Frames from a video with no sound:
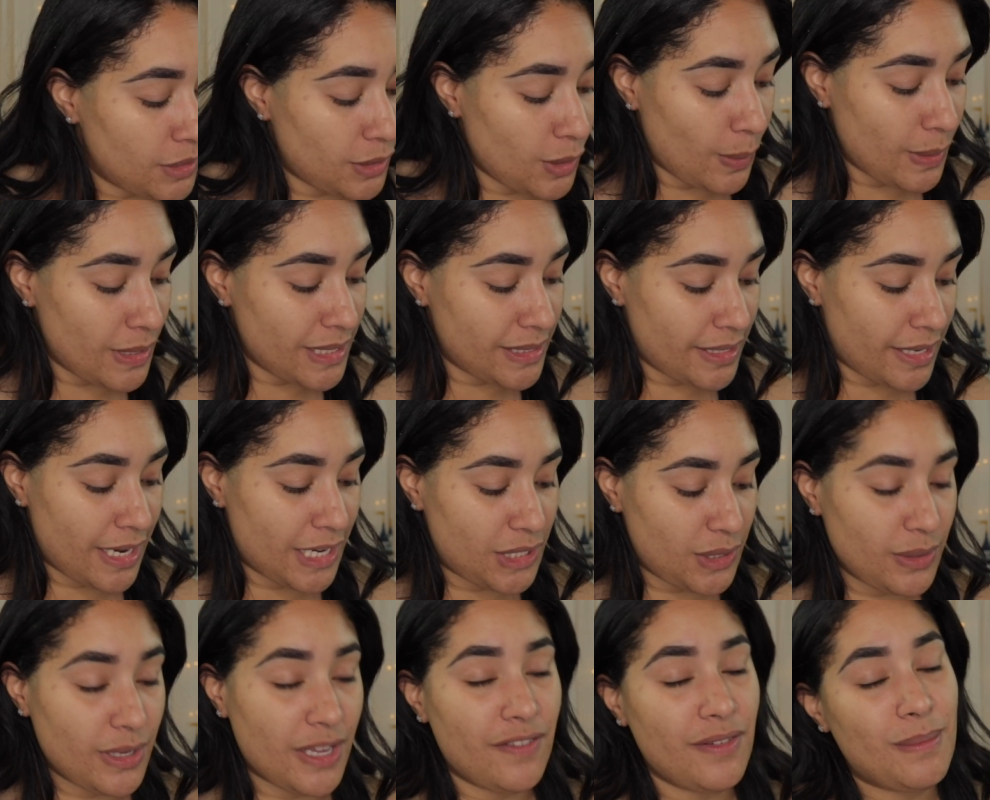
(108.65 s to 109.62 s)
So we decided
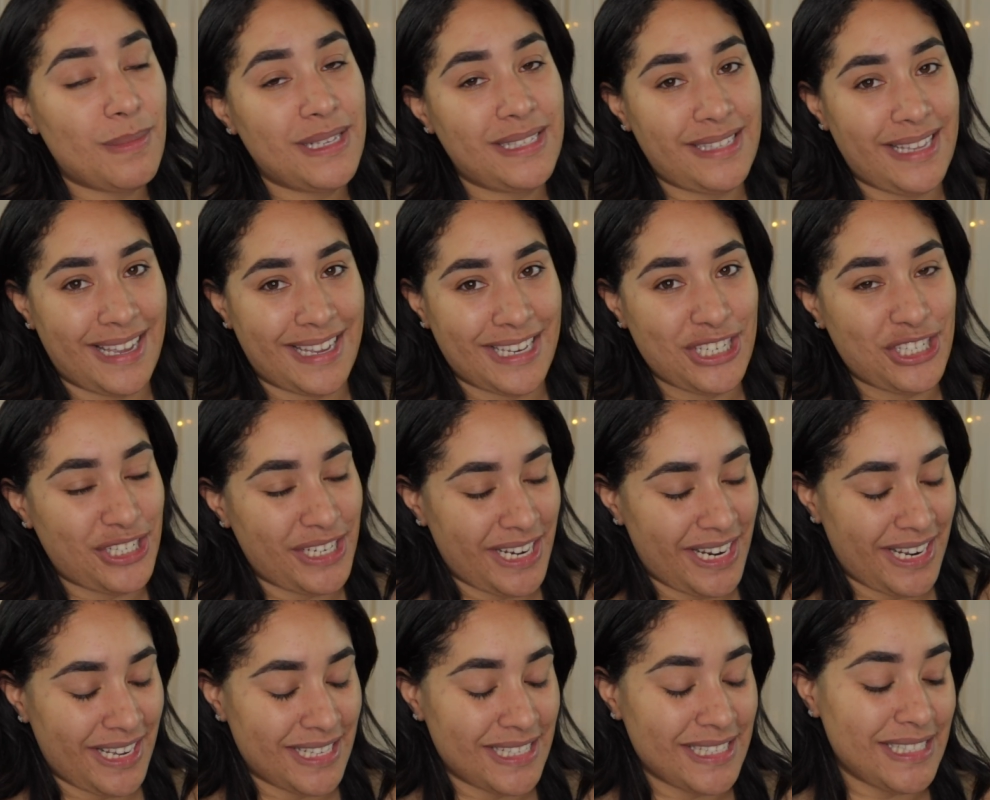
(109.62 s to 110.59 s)
to give him a second
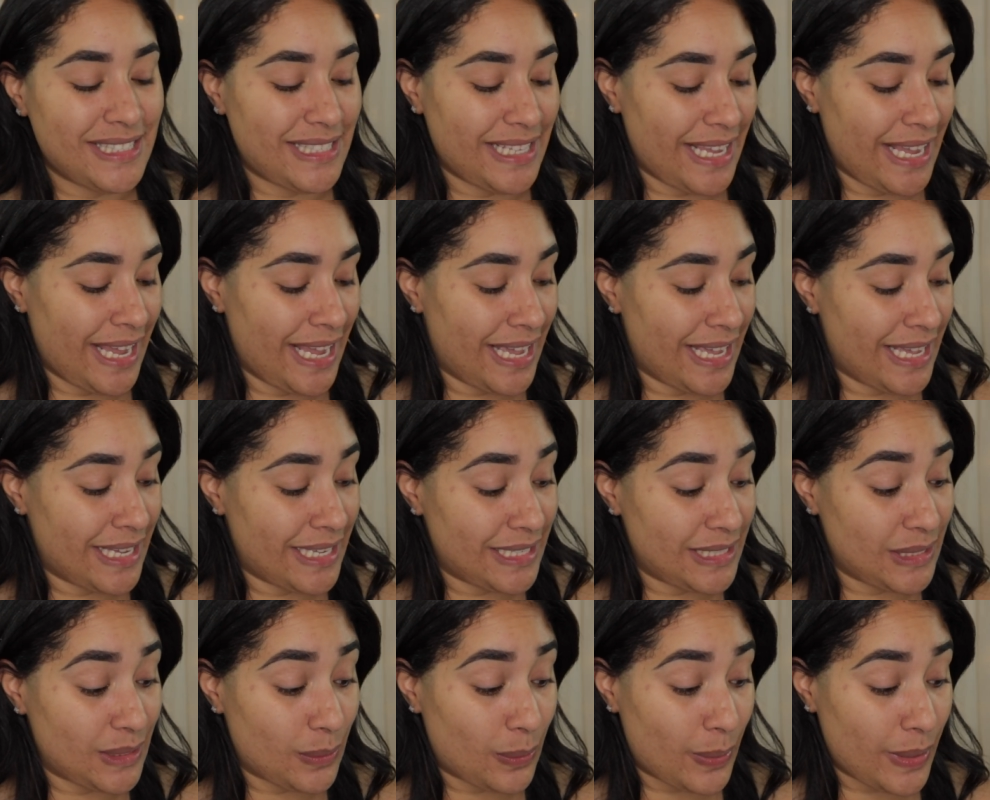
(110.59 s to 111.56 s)
chance,
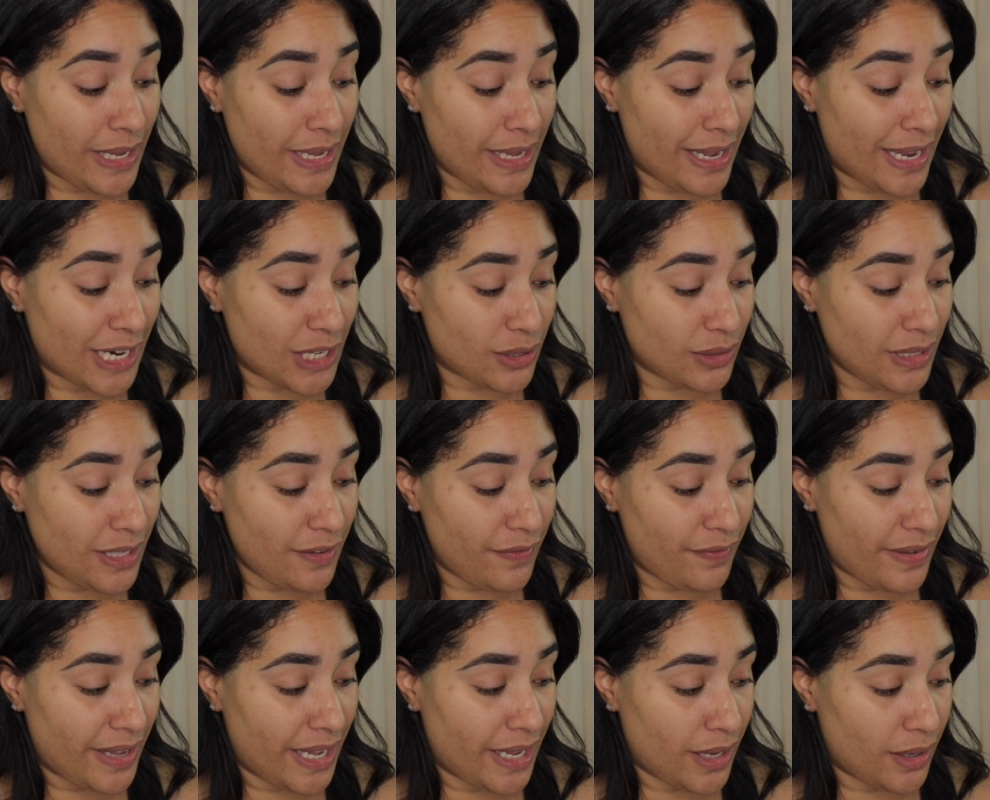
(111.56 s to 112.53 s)
and we actually
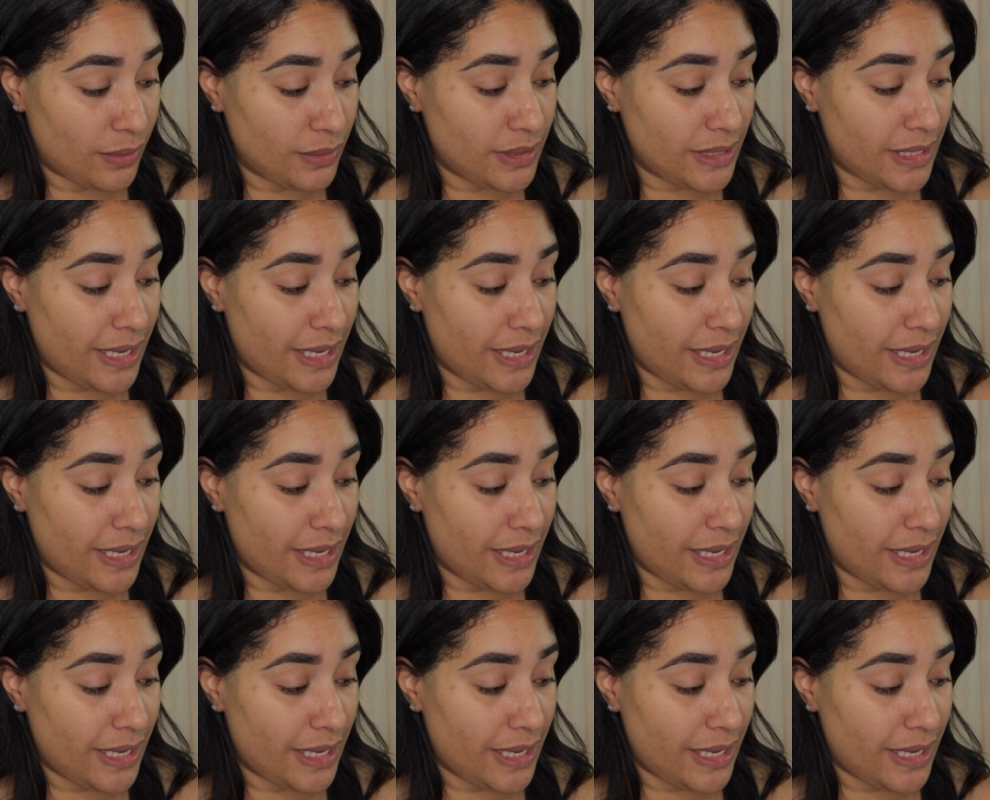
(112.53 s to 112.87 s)
found